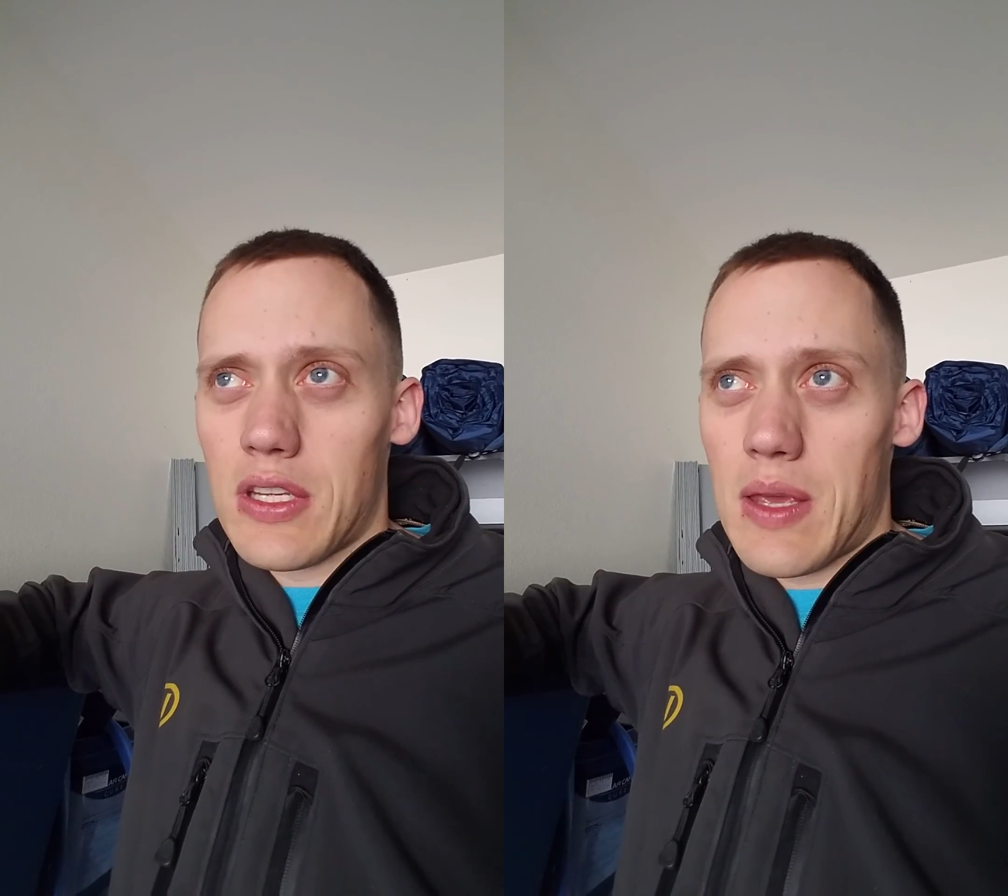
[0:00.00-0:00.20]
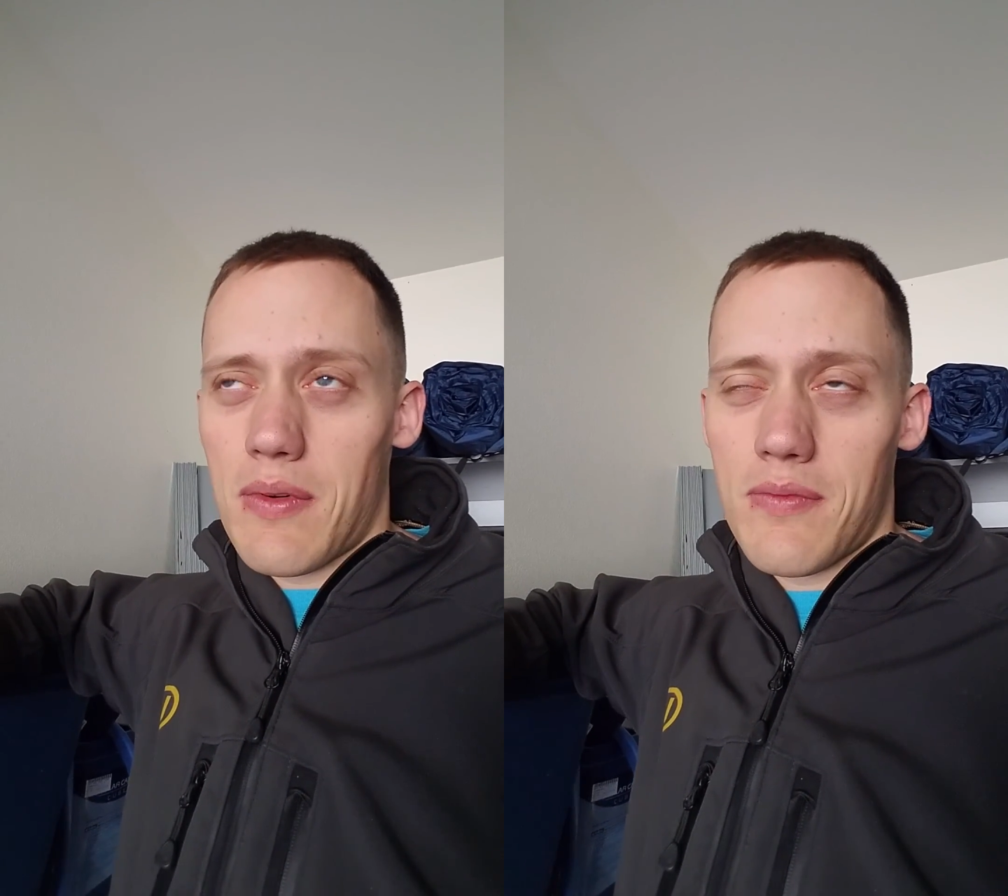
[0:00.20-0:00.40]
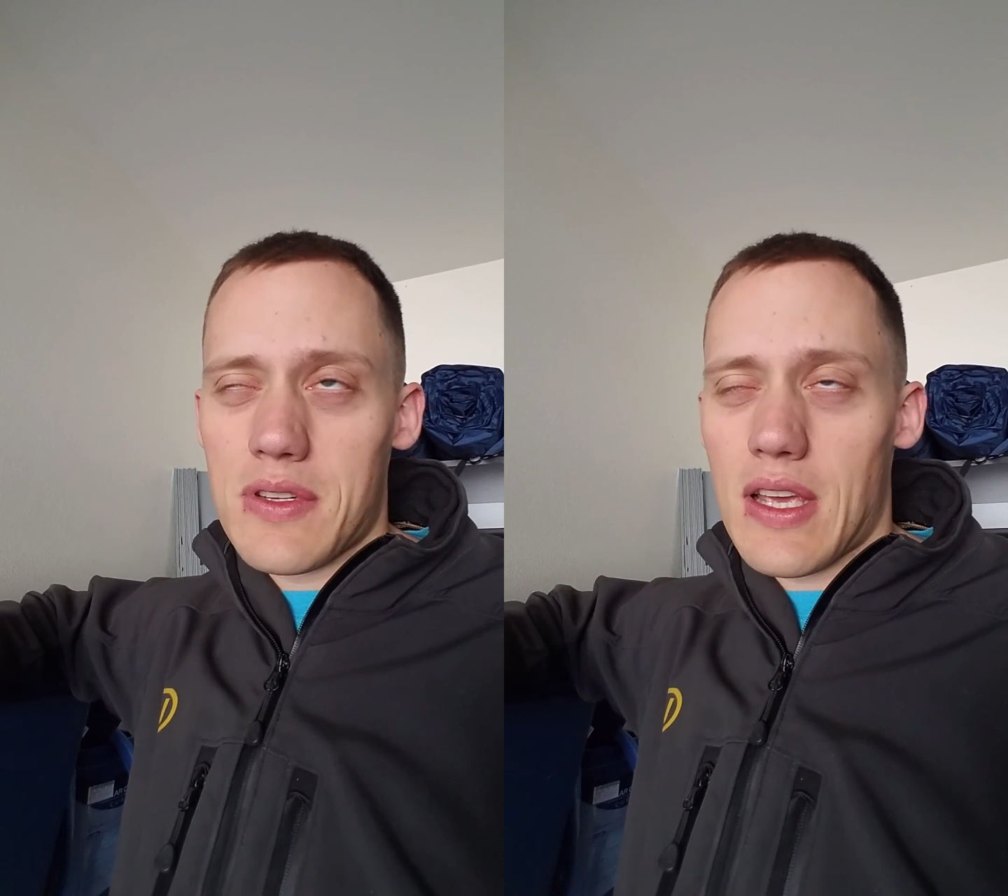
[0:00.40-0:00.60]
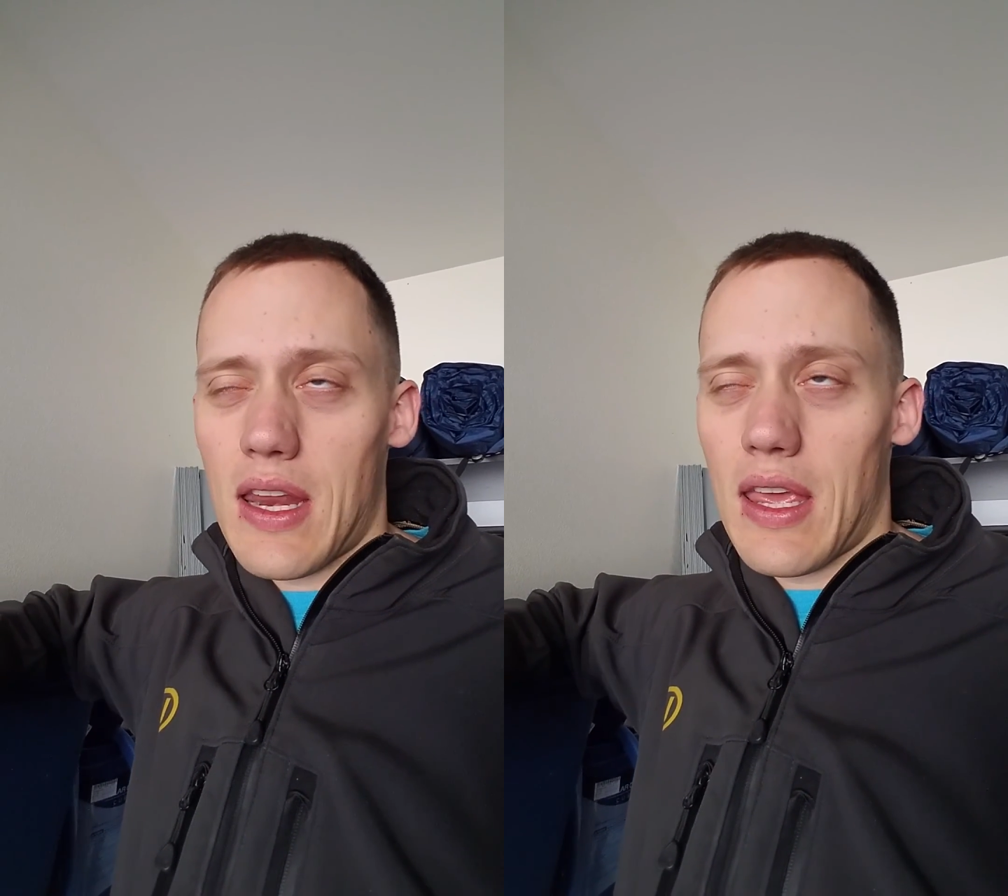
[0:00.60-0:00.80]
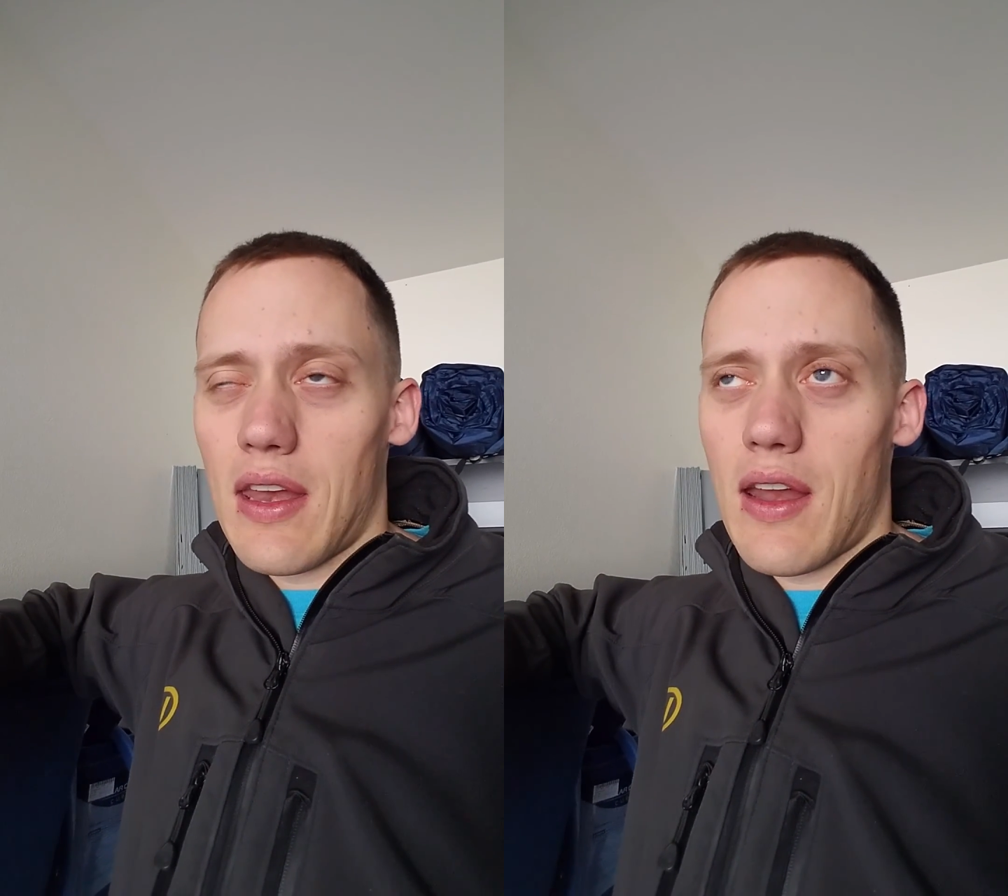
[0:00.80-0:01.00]
keep it from
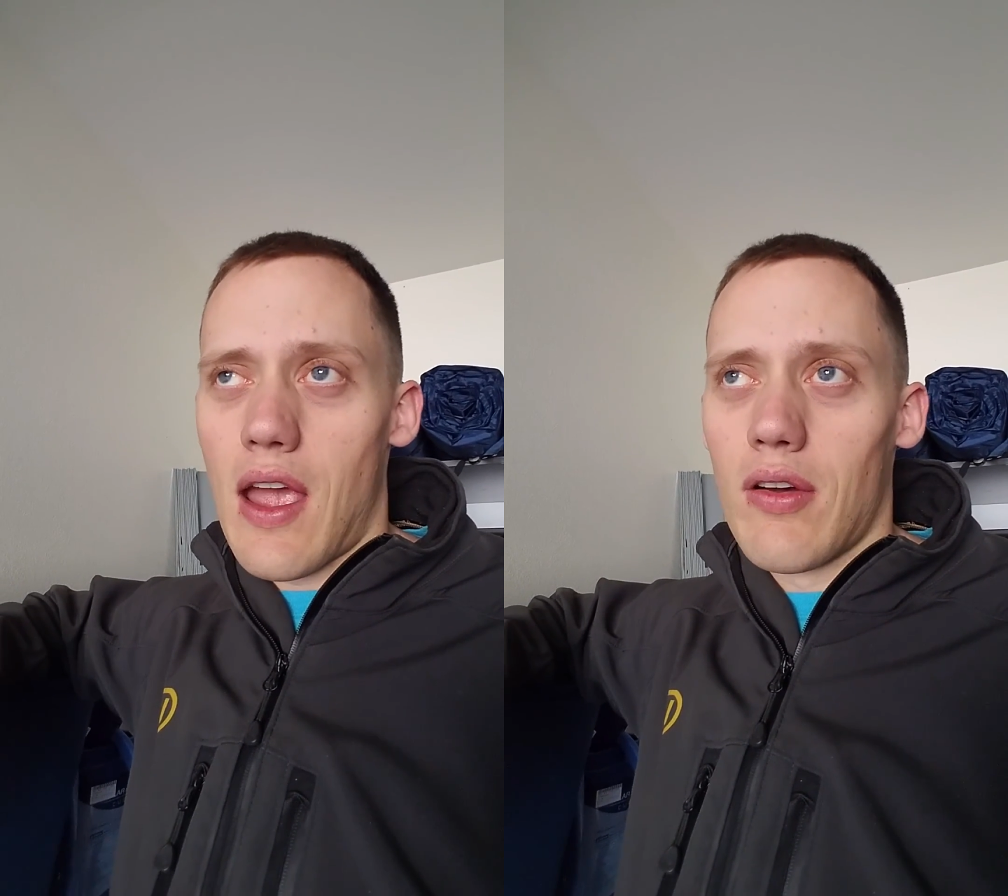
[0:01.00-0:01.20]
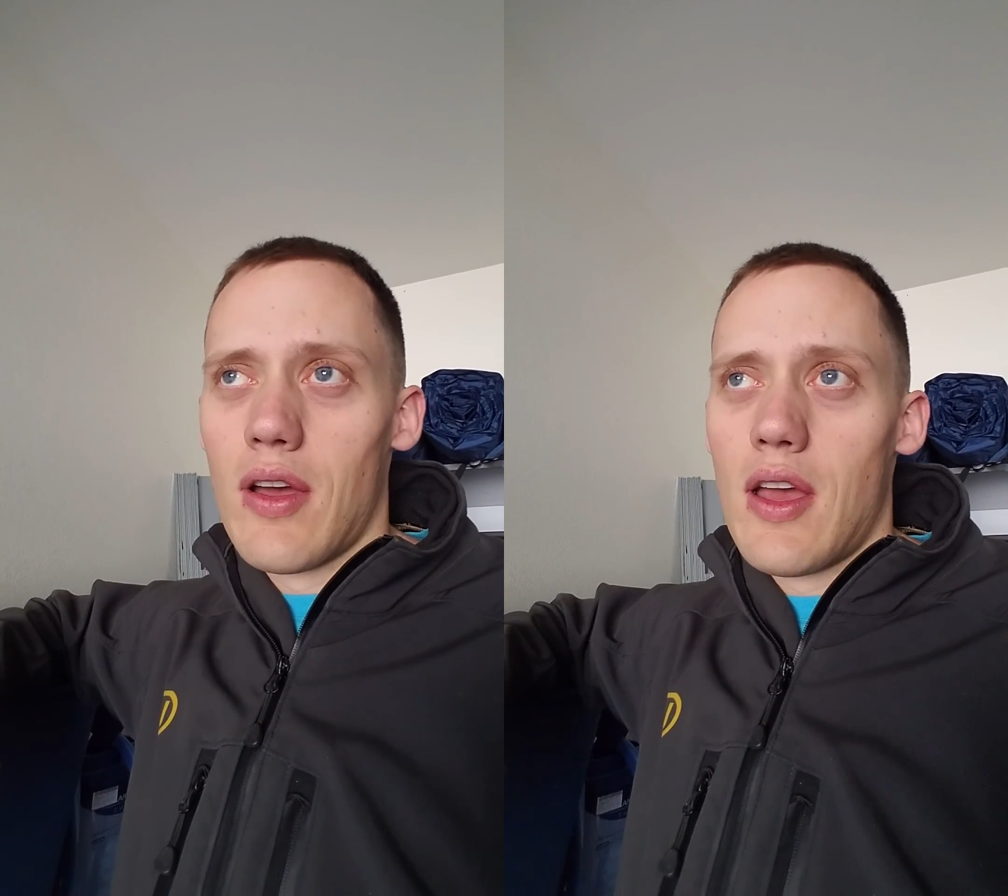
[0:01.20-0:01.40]
sliding in and out,